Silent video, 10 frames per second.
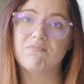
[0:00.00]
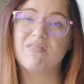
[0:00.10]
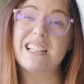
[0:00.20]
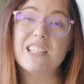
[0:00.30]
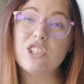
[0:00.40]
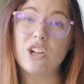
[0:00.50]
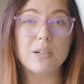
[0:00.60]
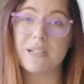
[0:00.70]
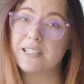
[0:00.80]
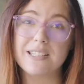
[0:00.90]
that's a
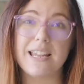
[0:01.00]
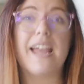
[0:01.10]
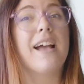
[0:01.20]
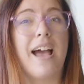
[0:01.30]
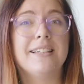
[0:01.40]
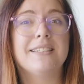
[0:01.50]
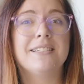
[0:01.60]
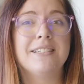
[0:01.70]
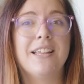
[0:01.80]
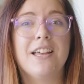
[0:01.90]
Starbucks a day, guys.
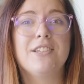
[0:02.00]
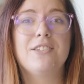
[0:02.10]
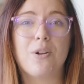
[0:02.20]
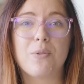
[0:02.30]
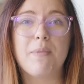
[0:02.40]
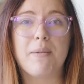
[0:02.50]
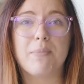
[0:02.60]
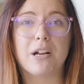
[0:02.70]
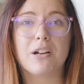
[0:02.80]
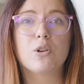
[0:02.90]
So
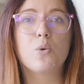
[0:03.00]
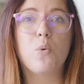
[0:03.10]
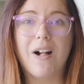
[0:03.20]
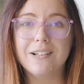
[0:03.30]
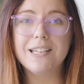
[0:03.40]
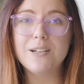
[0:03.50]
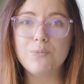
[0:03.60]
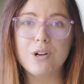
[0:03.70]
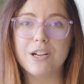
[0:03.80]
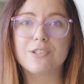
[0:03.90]
remember, quality
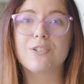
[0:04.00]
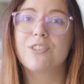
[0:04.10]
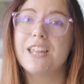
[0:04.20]
of work so